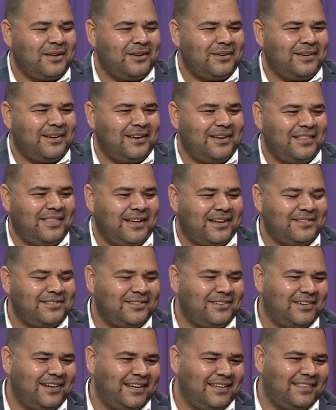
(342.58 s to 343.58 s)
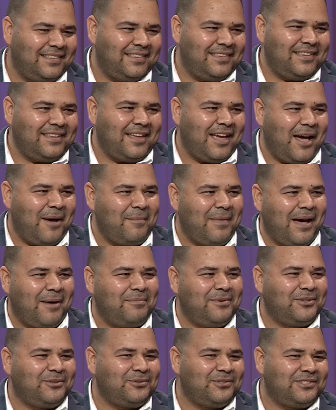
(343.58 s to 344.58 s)
Okay, that's great. I'm
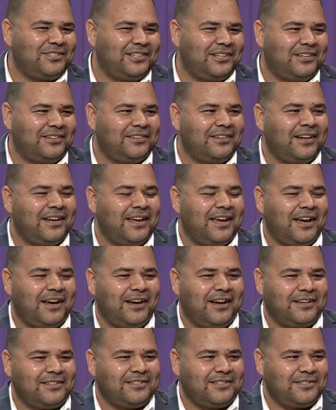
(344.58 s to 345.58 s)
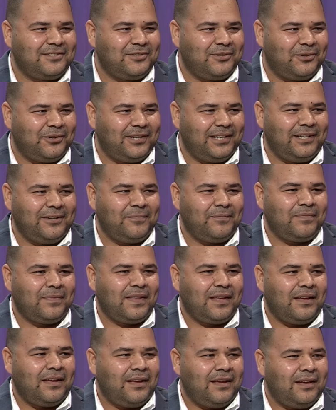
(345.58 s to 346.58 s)
happy to share God's story.
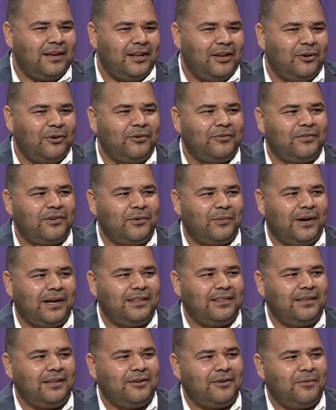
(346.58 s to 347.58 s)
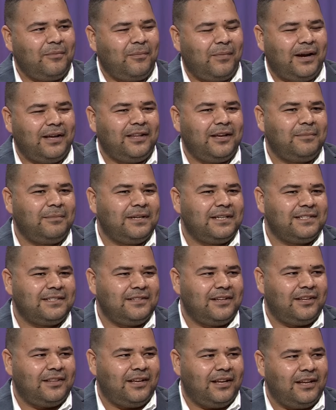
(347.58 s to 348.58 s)
Hello everyone, my name is
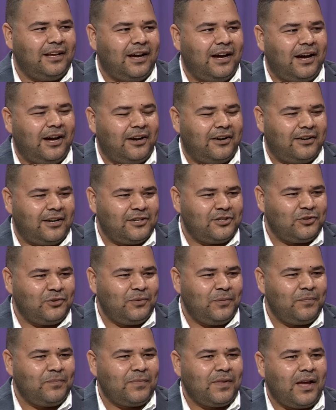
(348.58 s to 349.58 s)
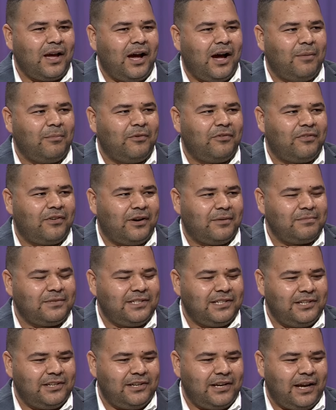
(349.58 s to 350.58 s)
Nadallah Al-Raju. I'm from
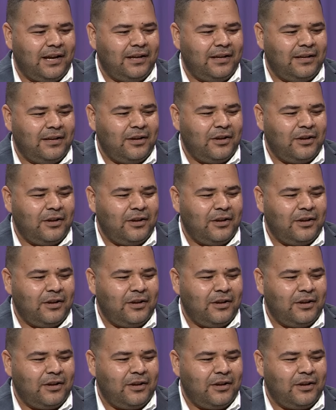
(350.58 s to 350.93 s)
Syria.